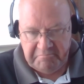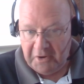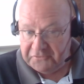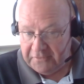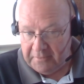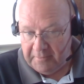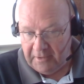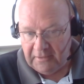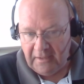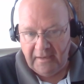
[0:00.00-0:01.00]
posting them
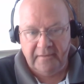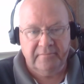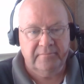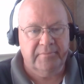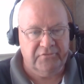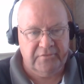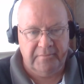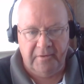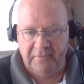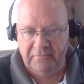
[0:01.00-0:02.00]
online, posting
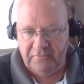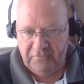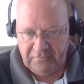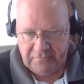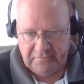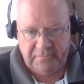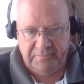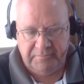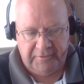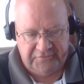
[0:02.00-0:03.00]
them on
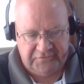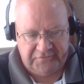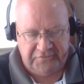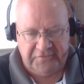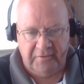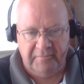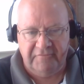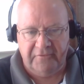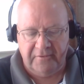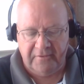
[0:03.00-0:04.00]
places to sell my
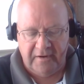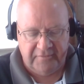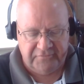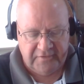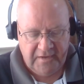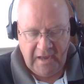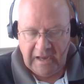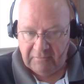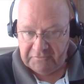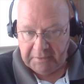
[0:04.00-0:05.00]
photographs.
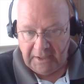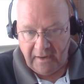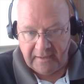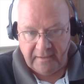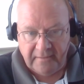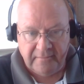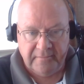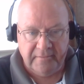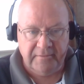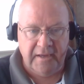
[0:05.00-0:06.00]
I was blogging,
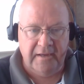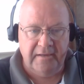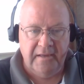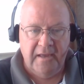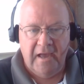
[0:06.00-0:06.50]
okay?